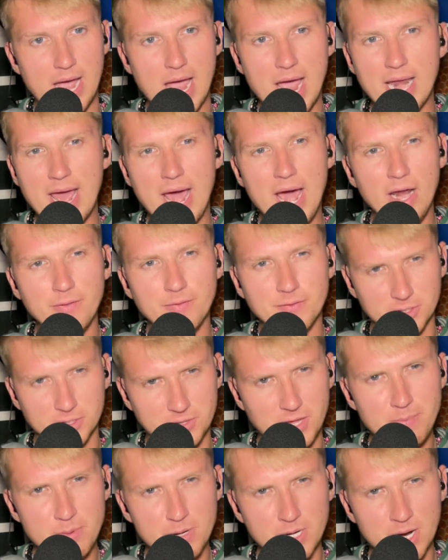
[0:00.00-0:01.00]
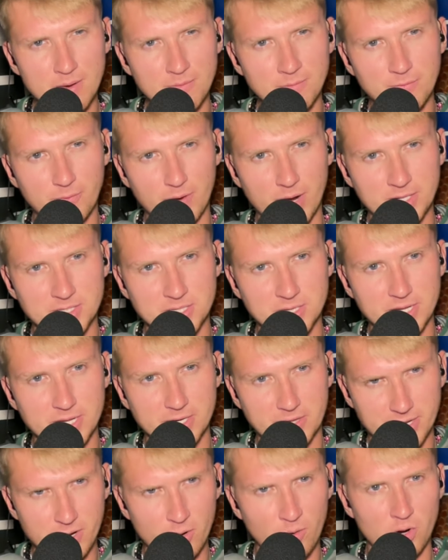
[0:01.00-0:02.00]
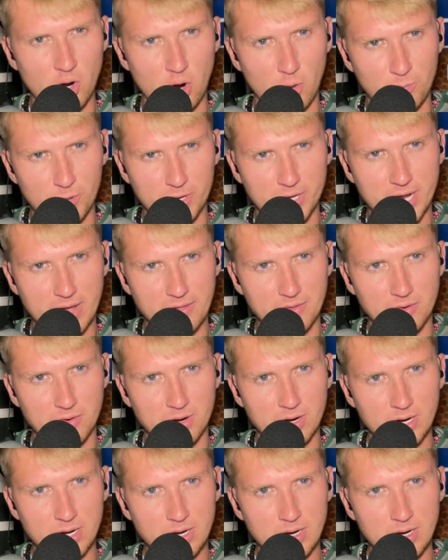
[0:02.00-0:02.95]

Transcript: And how did they become friends? Did they go on Oprah together?